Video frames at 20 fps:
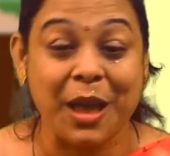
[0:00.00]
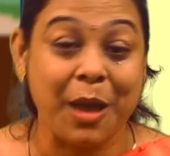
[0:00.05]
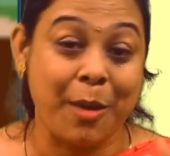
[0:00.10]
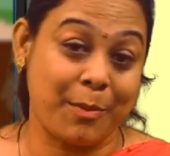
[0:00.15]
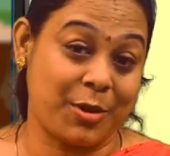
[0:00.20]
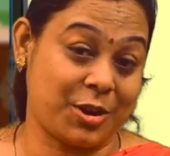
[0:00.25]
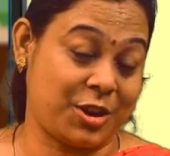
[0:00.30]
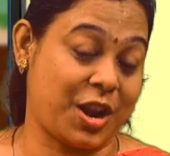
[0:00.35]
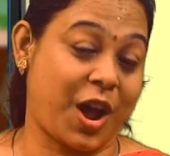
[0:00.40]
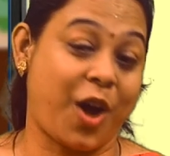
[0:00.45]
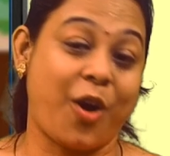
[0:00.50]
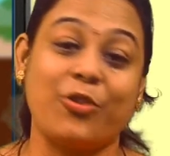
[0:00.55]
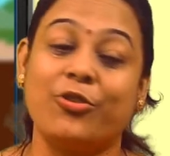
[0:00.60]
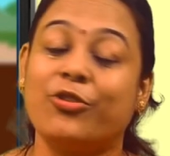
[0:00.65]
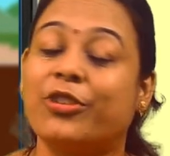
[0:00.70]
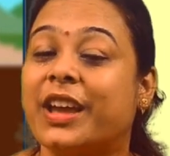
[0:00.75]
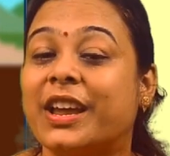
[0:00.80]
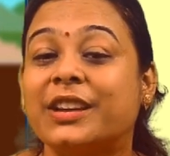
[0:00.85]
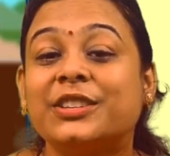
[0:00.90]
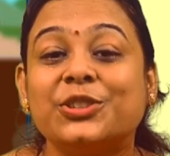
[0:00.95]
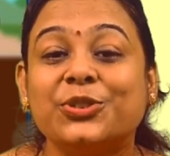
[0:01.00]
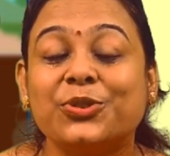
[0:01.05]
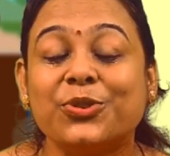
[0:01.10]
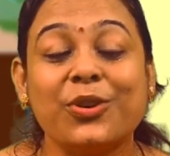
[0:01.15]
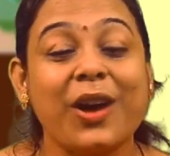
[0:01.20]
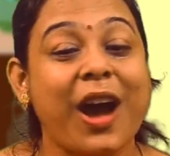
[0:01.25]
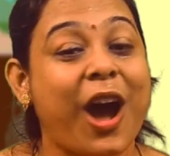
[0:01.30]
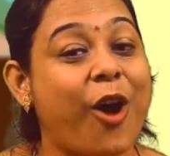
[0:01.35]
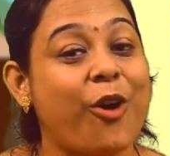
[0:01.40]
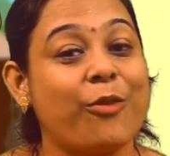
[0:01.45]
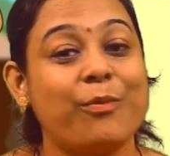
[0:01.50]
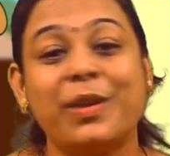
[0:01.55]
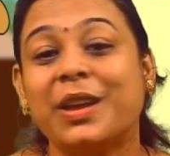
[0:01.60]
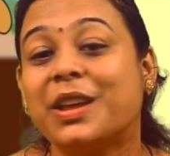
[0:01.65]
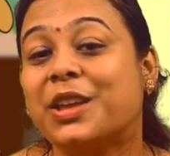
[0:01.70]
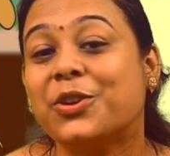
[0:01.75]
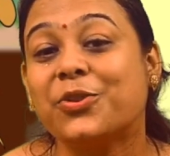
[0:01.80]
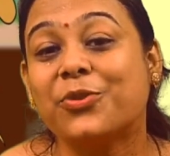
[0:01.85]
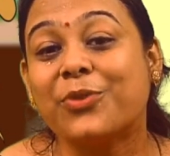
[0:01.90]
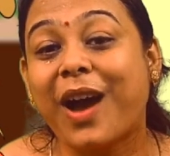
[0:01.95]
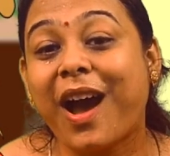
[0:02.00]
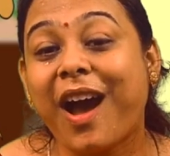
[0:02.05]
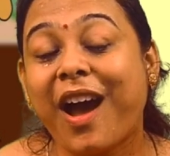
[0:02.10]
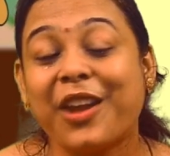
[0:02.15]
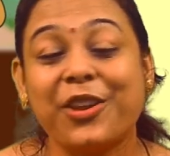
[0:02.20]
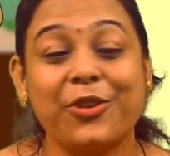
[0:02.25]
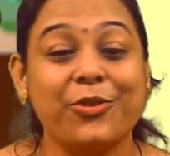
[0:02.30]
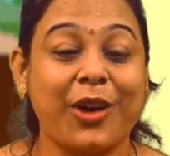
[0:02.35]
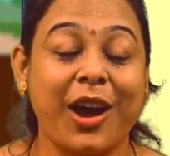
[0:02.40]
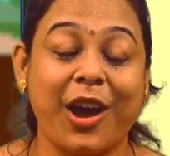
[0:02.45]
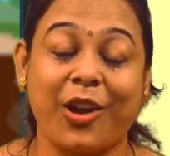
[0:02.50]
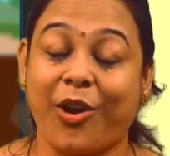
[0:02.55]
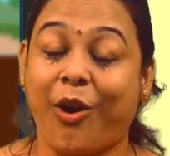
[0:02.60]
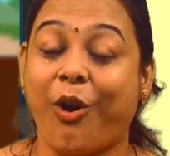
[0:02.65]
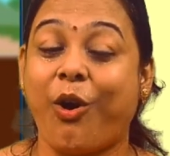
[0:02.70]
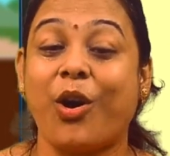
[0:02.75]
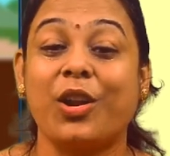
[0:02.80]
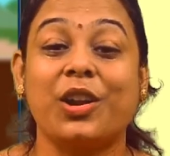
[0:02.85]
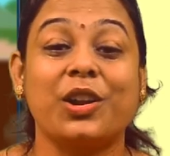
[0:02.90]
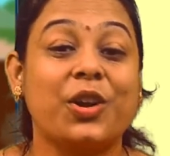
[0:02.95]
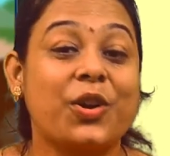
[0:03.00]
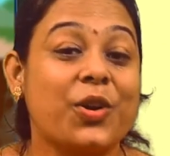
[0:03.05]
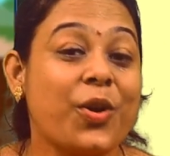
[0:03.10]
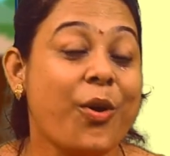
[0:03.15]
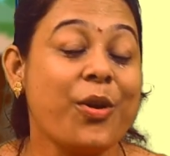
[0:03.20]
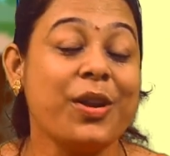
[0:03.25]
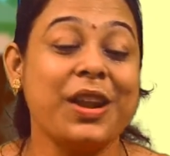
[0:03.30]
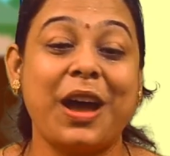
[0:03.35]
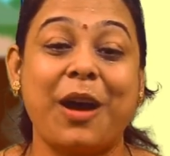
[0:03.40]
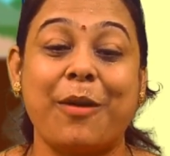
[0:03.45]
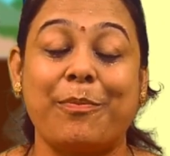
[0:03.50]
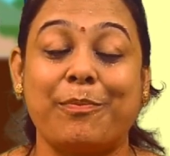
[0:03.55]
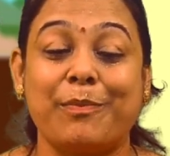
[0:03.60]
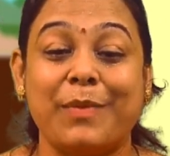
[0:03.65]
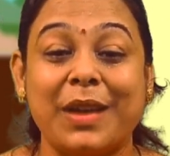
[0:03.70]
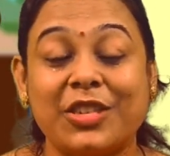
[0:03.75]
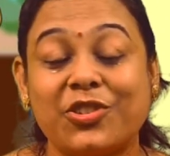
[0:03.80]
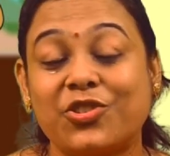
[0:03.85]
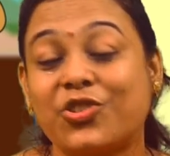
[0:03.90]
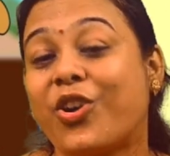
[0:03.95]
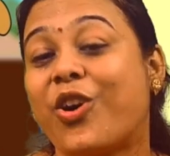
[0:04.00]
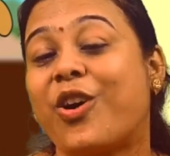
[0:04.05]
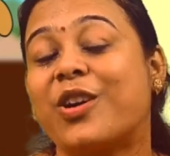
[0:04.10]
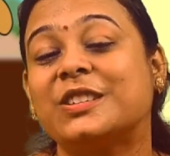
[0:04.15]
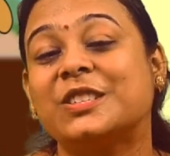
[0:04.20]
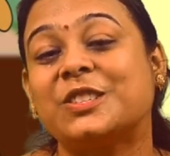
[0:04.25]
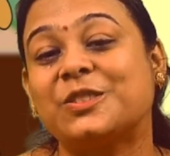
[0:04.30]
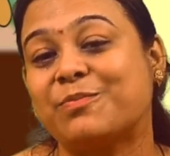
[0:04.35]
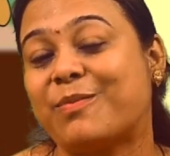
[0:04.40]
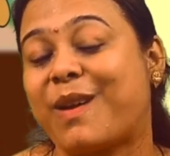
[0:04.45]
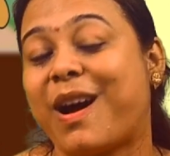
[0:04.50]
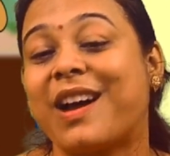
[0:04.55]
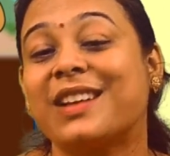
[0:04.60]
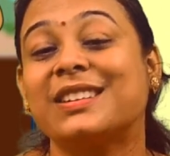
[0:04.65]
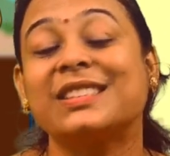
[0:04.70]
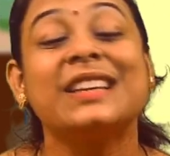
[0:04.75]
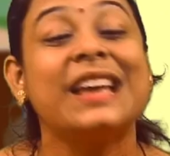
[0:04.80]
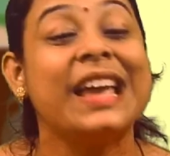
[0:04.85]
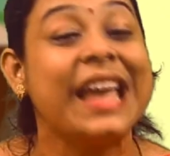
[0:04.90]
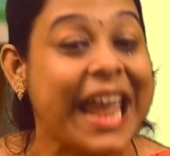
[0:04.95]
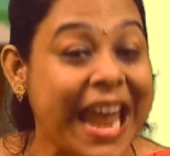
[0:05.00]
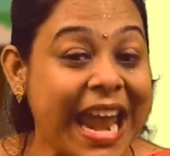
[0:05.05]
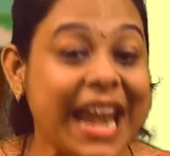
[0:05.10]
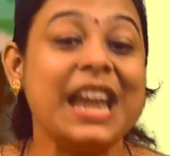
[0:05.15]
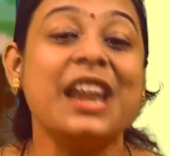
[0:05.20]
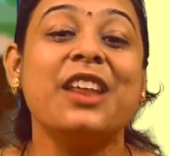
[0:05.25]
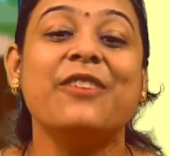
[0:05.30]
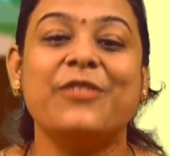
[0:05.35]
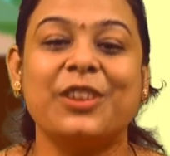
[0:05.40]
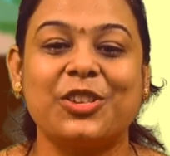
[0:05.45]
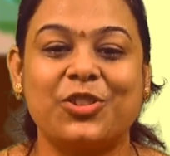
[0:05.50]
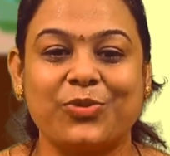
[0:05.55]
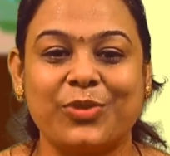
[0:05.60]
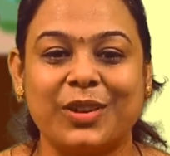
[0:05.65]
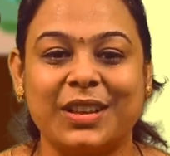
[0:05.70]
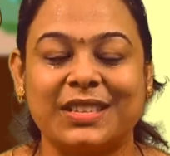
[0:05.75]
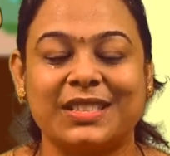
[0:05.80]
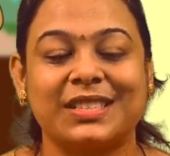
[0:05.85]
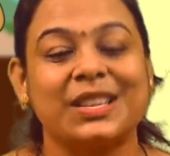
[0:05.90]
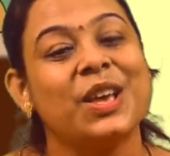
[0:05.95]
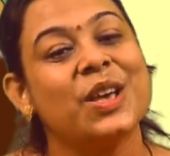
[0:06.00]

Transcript: But now look at you, how big you are. You are all grown up, matured, smart individuals.